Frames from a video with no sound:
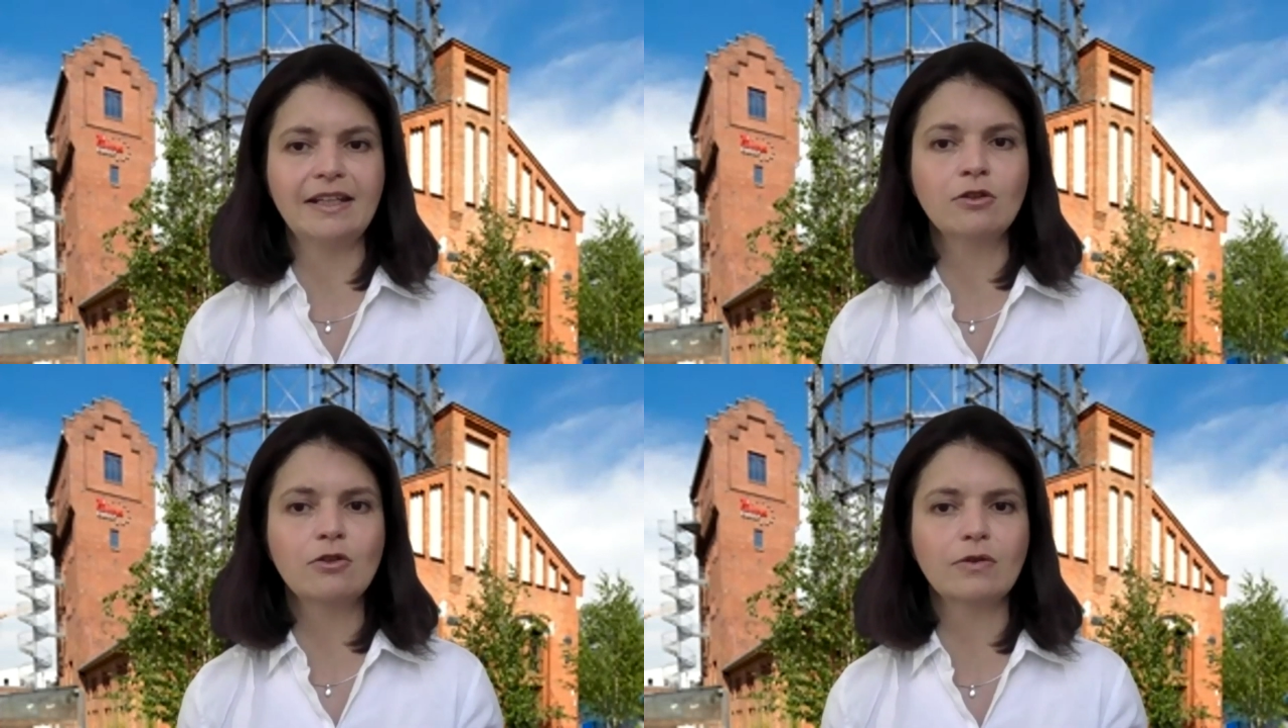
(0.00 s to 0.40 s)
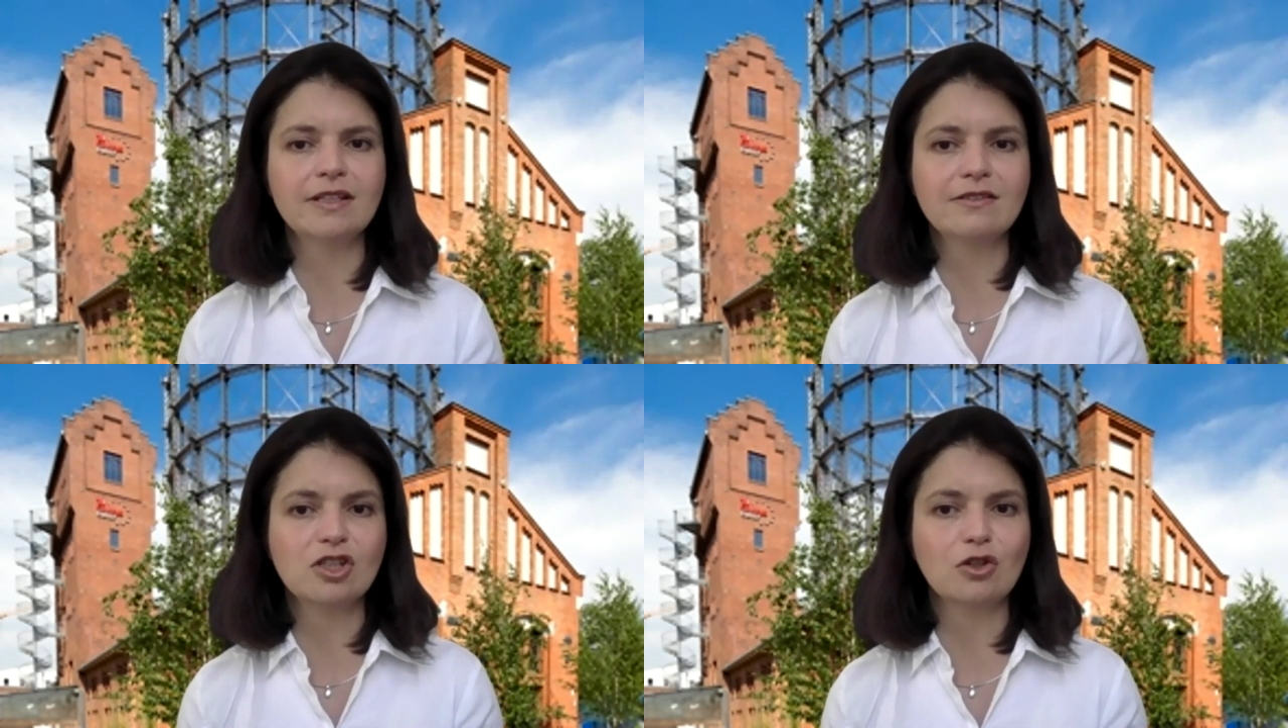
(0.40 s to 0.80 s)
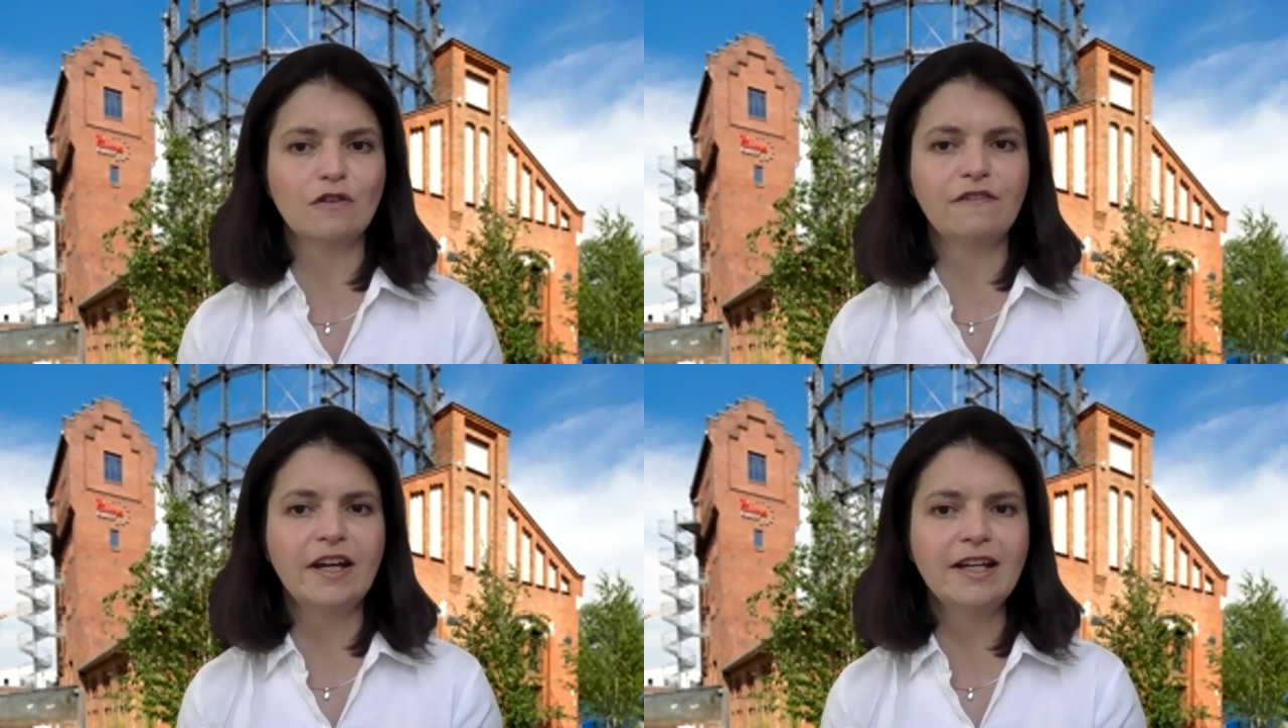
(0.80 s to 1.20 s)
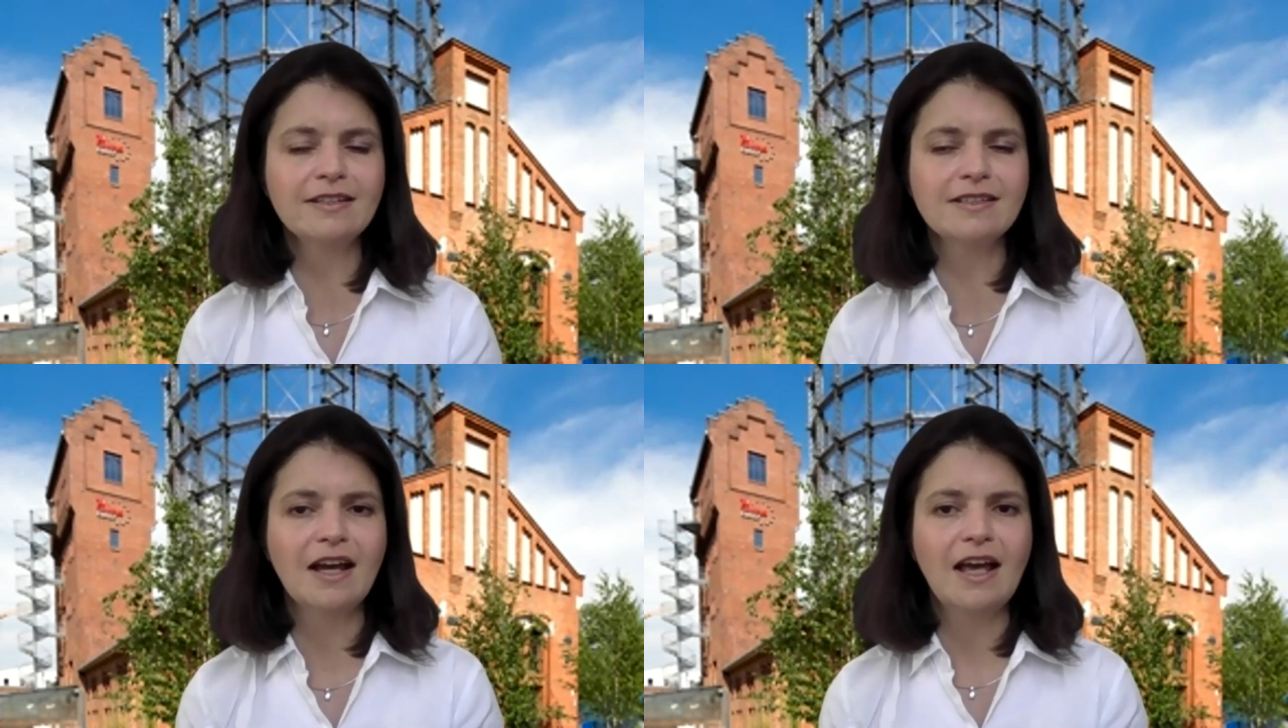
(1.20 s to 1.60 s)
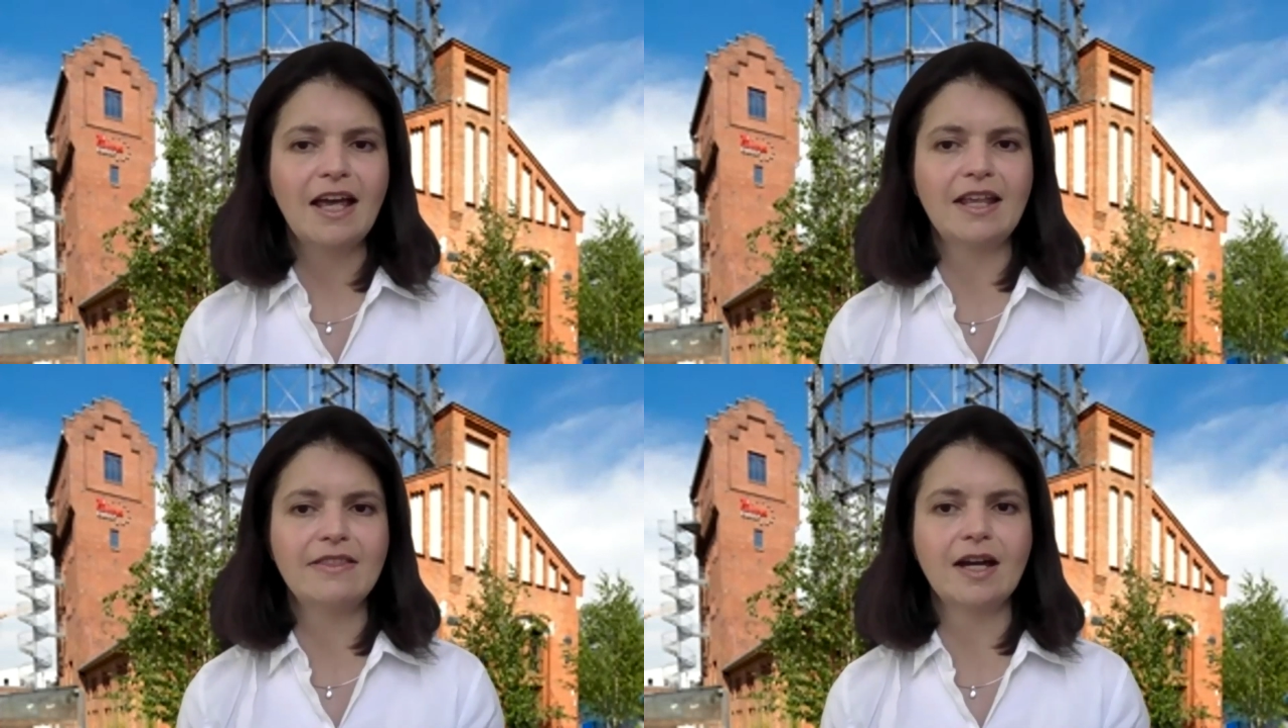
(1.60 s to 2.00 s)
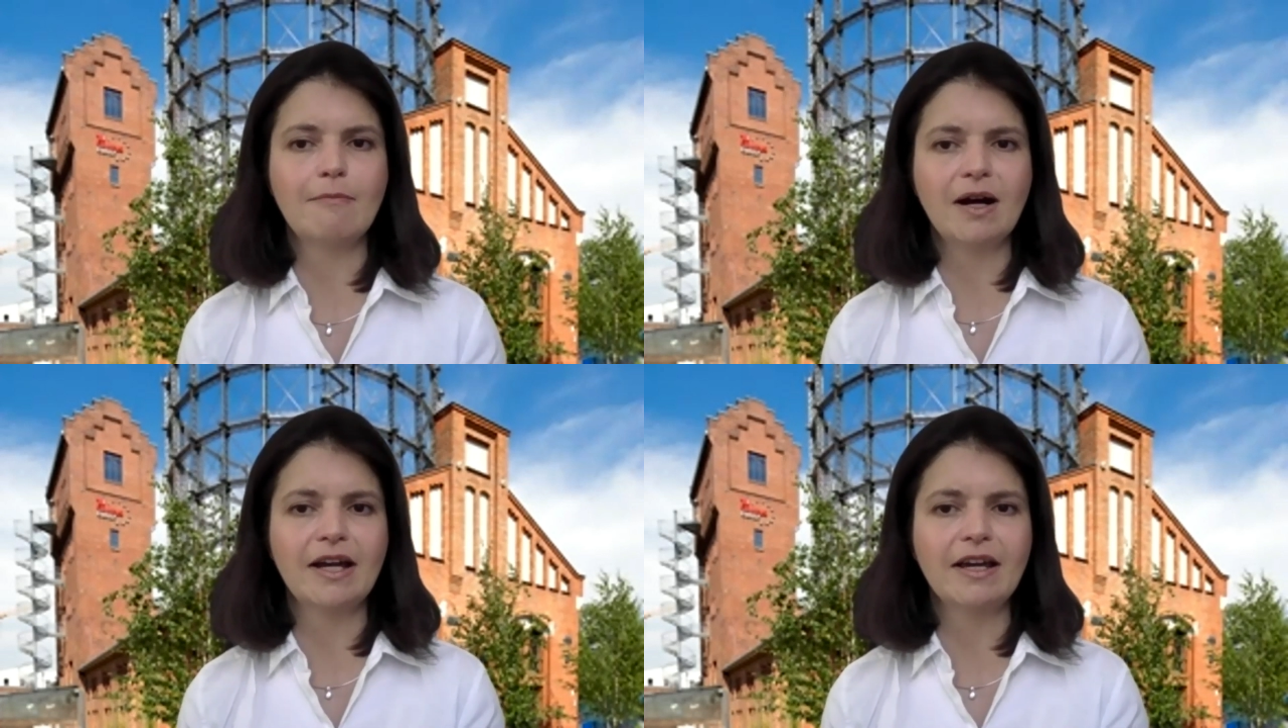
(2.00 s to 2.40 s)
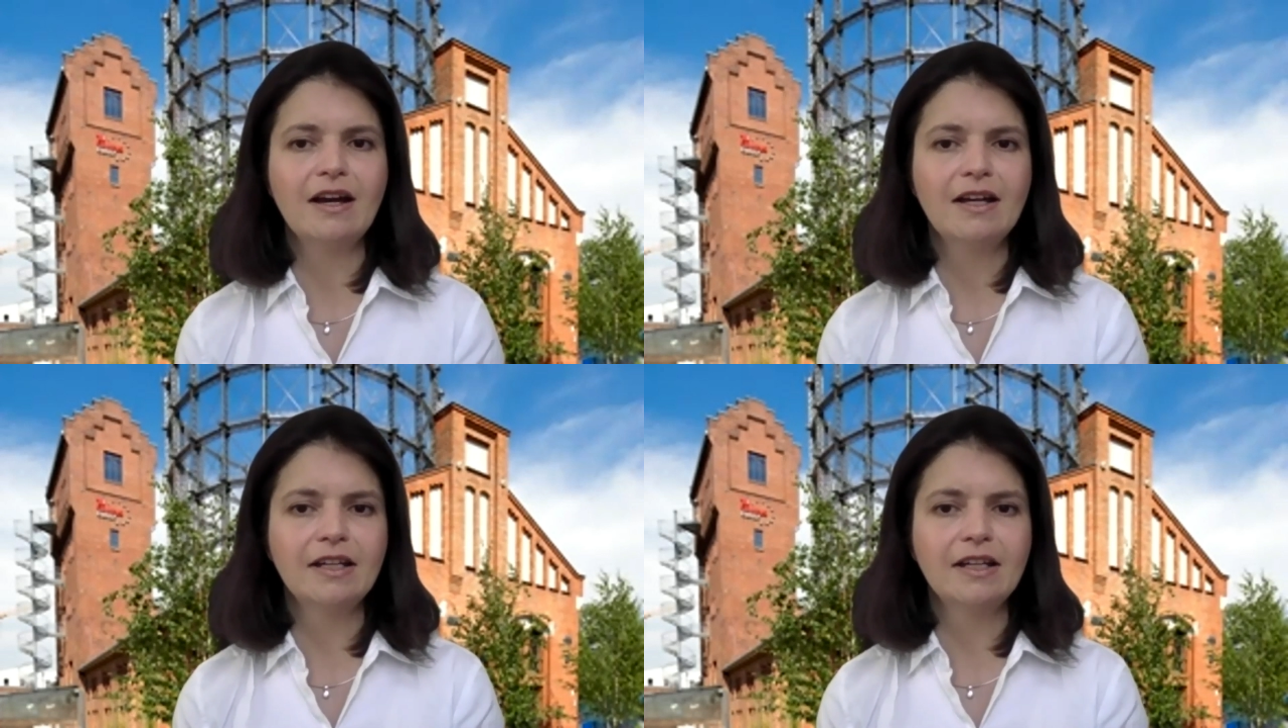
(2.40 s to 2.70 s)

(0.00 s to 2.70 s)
increase the surface and thereby